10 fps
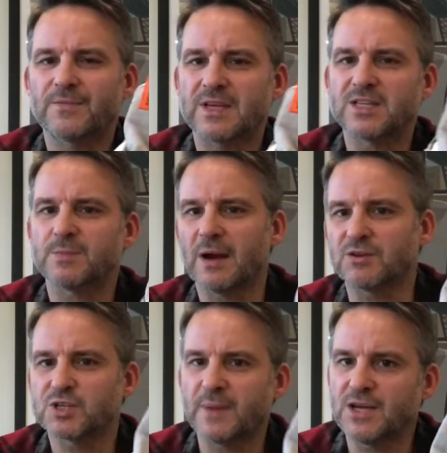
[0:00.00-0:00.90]
this is
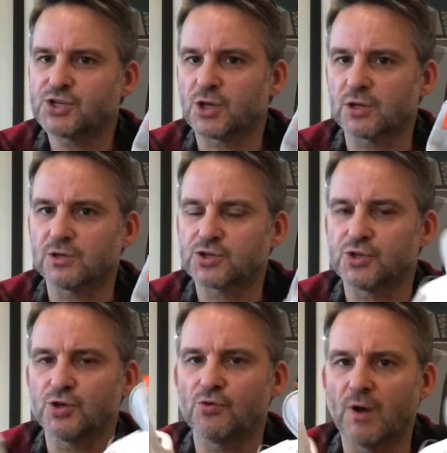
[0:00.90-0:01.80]
about a space shuttle
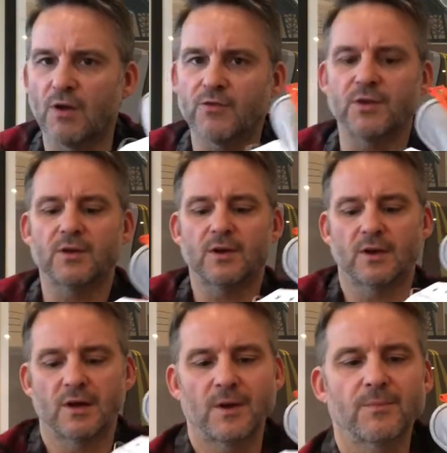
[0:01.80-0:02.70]
shoe rather than a,
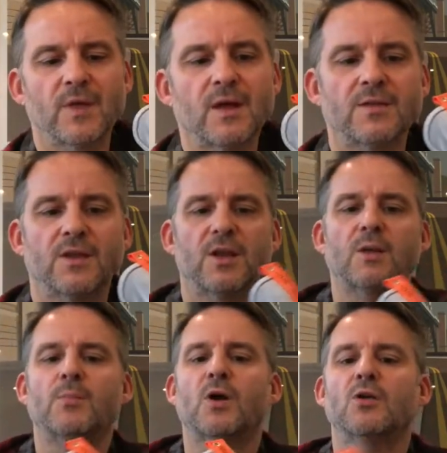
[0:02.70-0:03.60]
um, than an
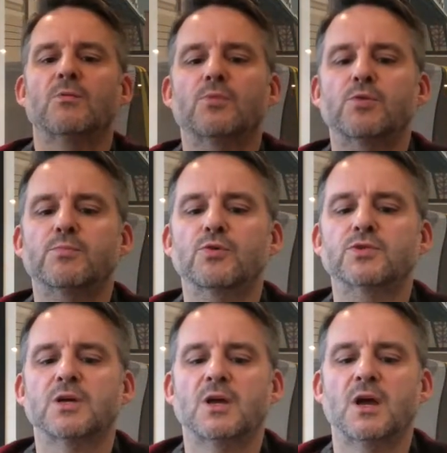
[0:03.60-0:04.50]
Apollo moon
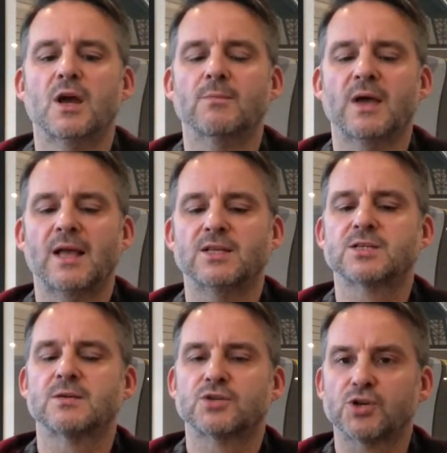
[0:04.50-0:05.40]
boot, um,
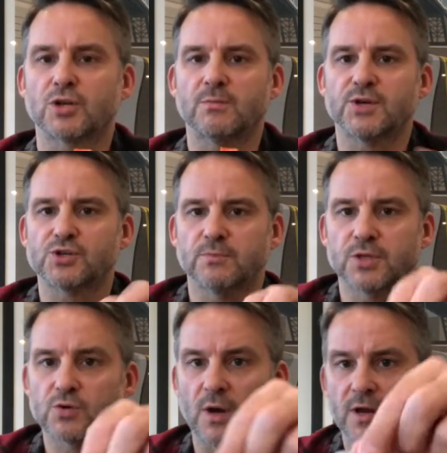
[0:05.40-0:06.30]
hence shuttle mission. But
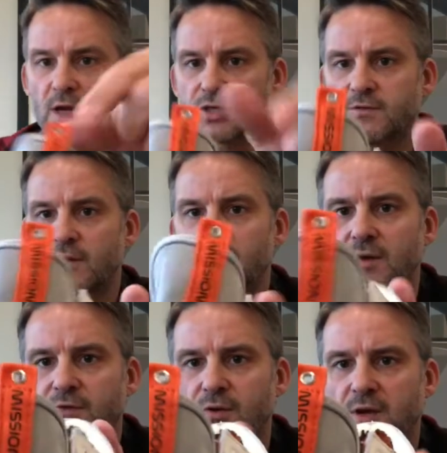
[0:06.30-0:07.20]
it's quite nice, very,
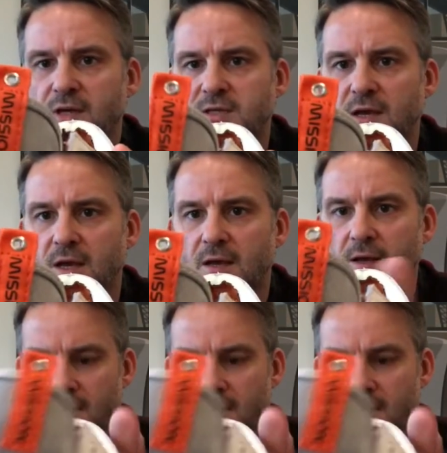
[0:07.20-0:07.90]
very nice there.